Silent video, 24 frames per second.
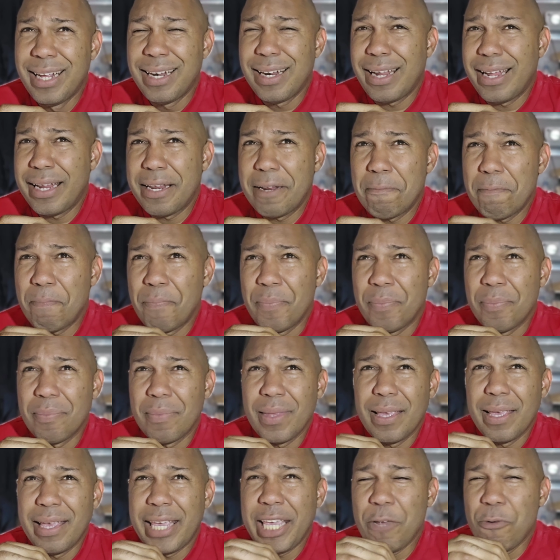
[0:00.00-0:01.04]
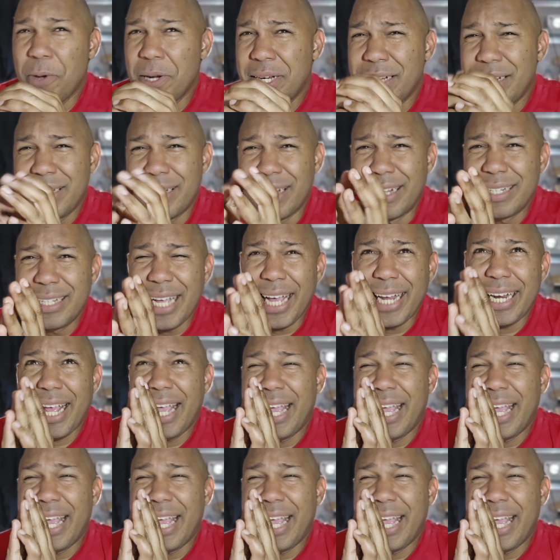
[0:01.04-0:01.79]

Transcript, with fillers: Like, he wouldn't have done that